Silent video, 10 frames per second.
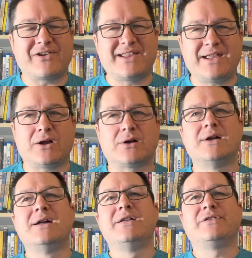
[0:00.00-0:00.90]
Here,
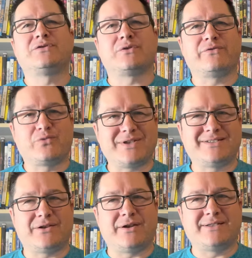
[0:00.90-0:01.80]
they sort of
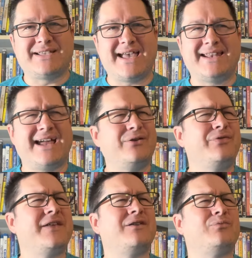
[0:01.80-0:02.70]
twisted on its head. I
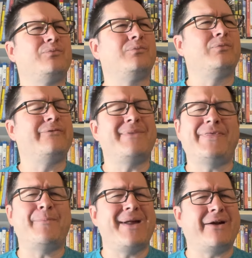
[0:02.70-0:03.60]
don't think we've
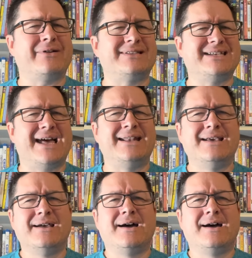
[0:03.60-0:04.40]
met the parents yet.